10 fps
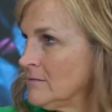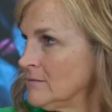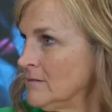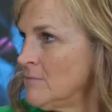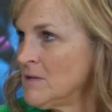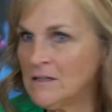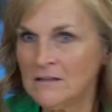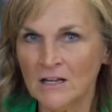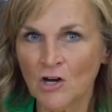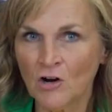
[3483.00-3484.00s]
Yeah. I mean,
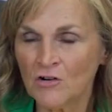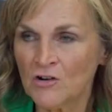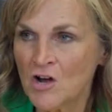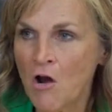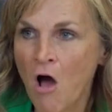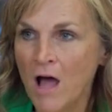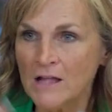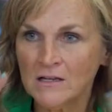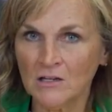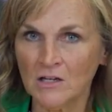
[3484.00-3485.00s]
you're not
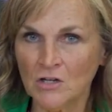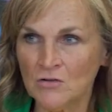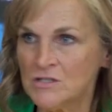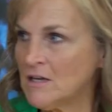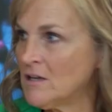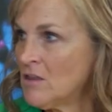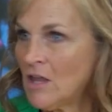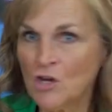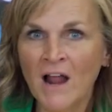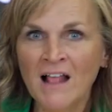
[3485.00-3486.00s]

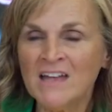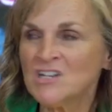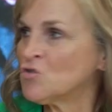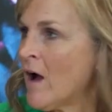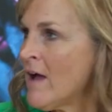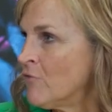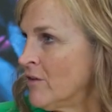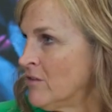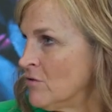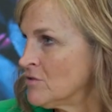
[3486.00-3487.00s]
allowed to drive
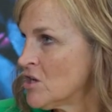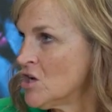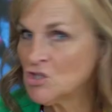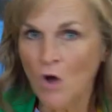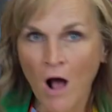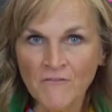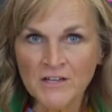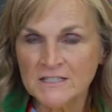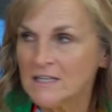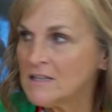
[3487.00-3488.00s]
with those. Correct. So
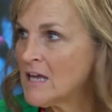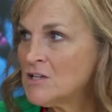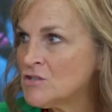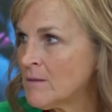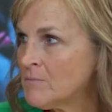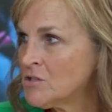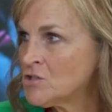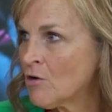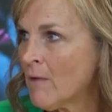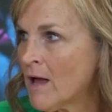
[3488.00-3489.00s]
obviously they do something
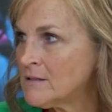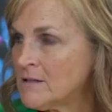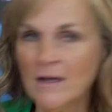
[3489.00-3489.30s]
to your mind.